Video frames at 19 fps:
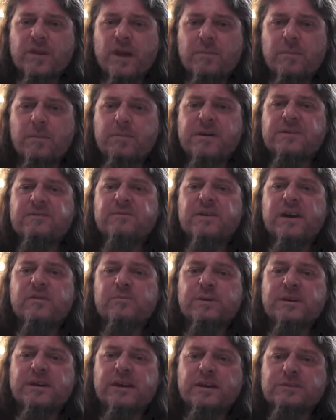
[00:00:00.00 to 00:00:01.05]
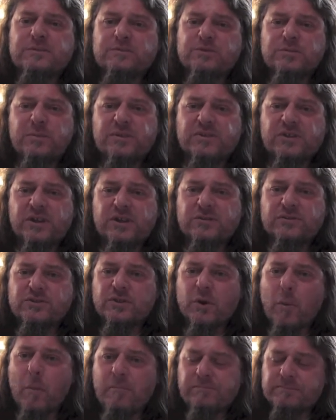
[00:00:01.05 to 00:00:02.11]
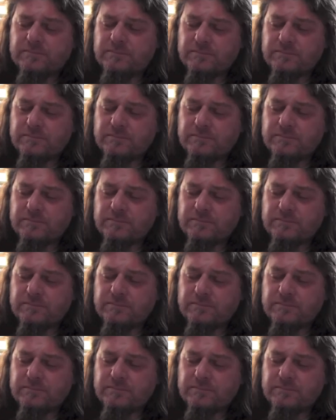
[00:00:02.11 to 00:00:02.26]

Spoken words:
I'm a big fan of Baccatums myself, so